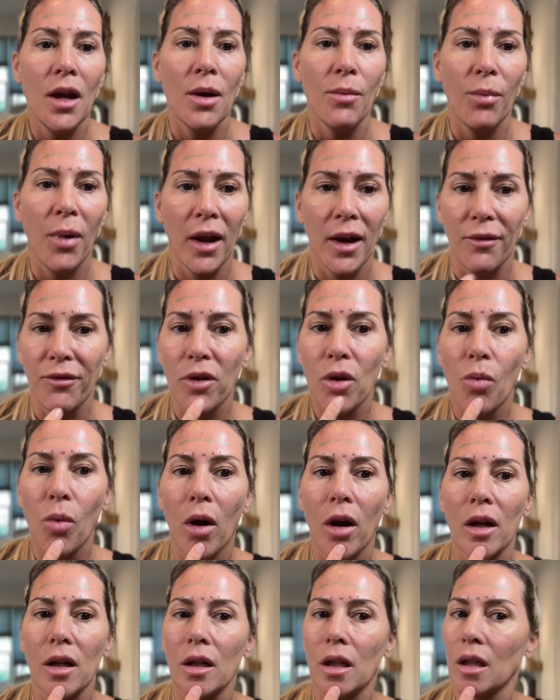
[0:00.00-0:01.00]
but if you
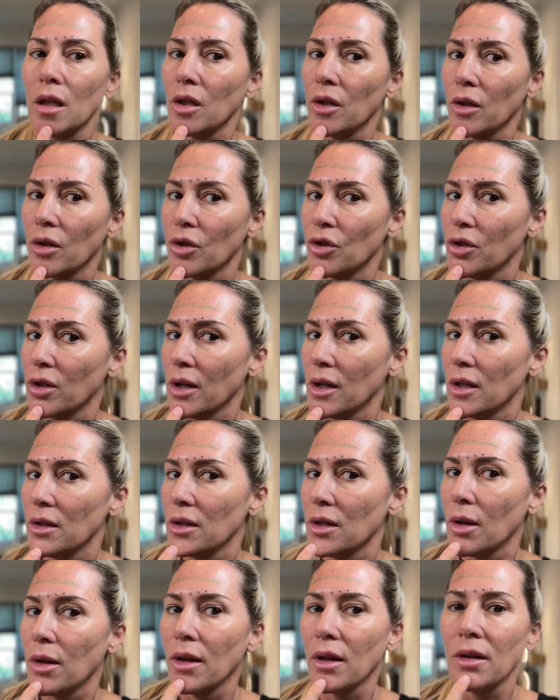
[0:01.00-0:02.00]
want your chin
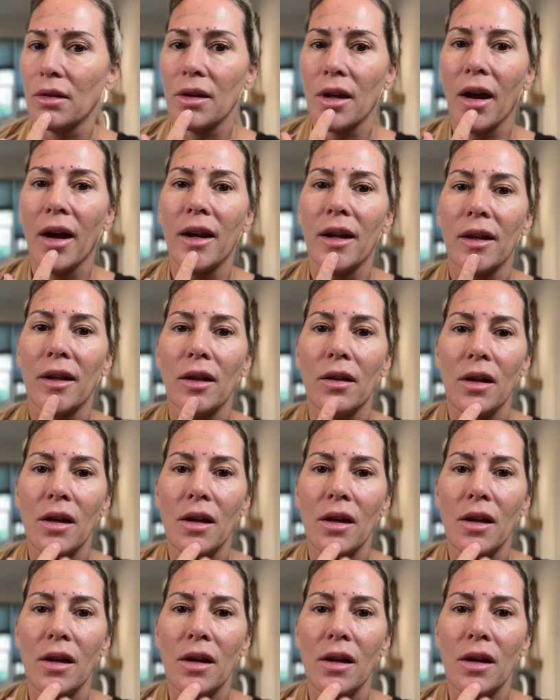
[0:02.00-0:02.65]
to kind of